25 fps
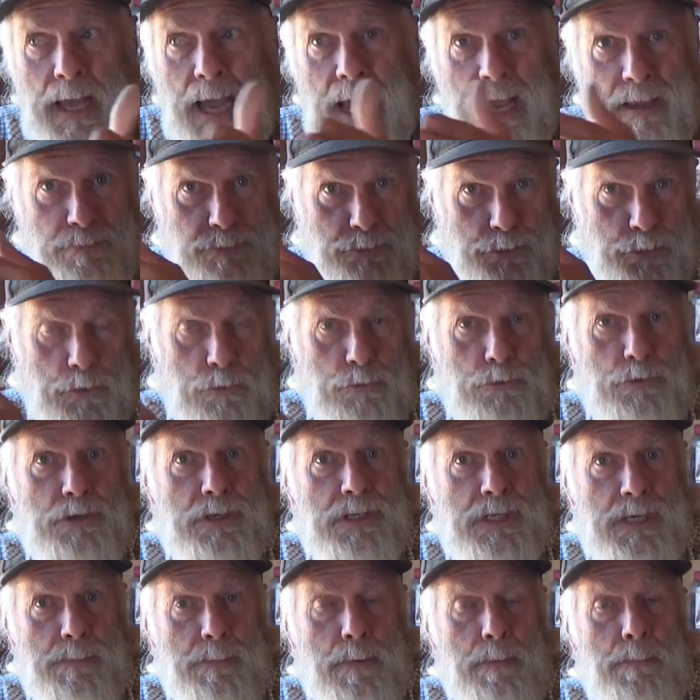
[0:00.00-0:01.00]
I've showed you
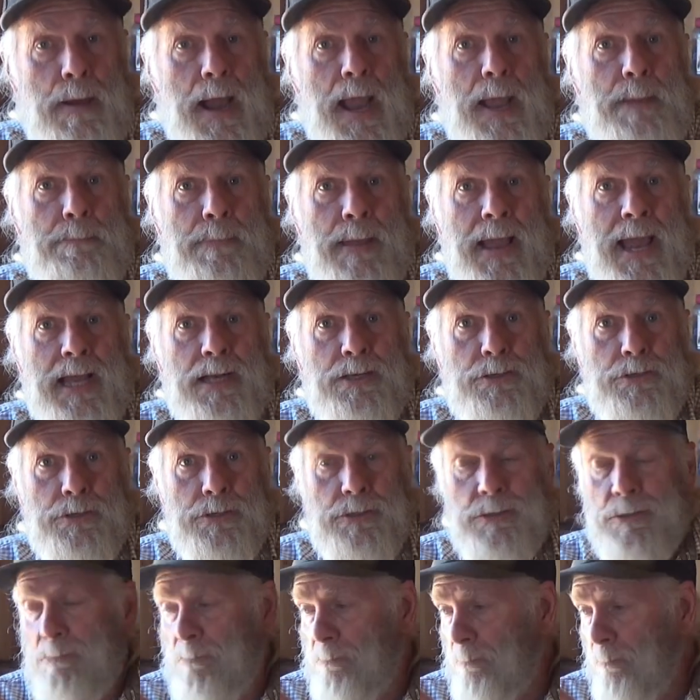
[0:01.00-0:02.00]
some of my
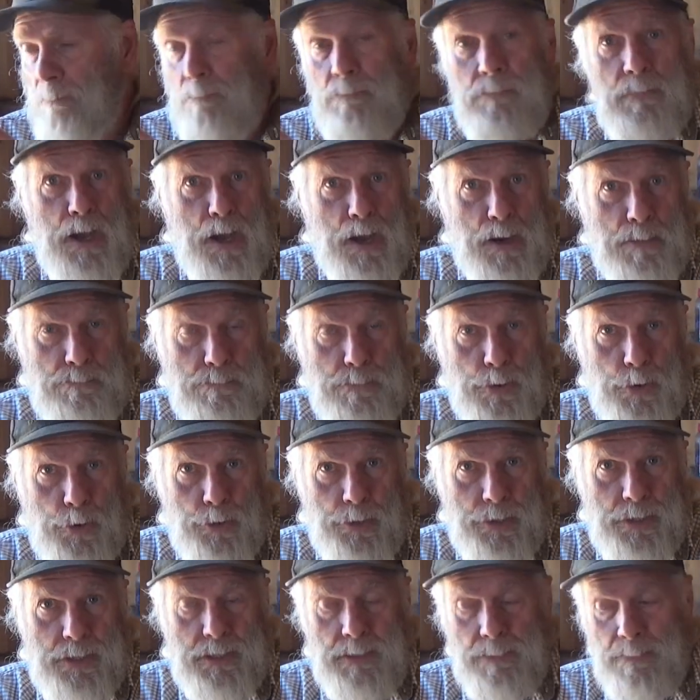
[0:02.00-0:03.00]
patches are
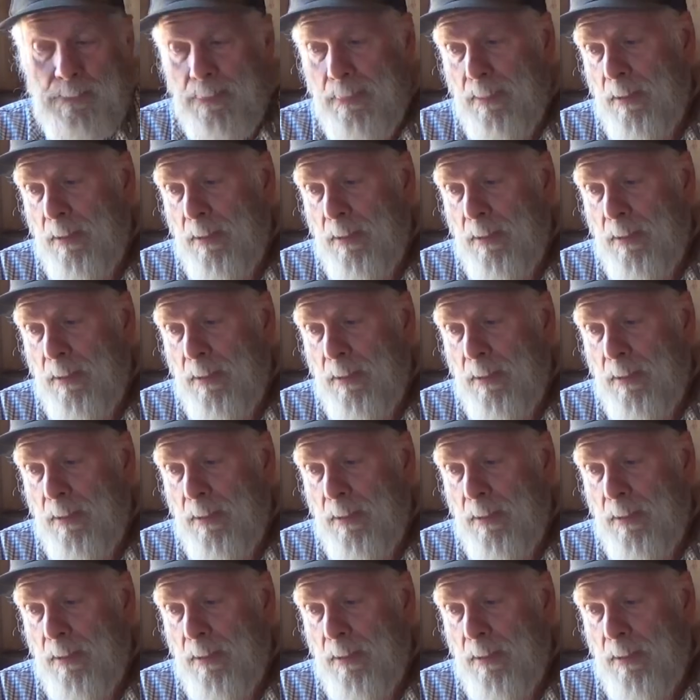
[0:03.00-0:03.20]
burnt.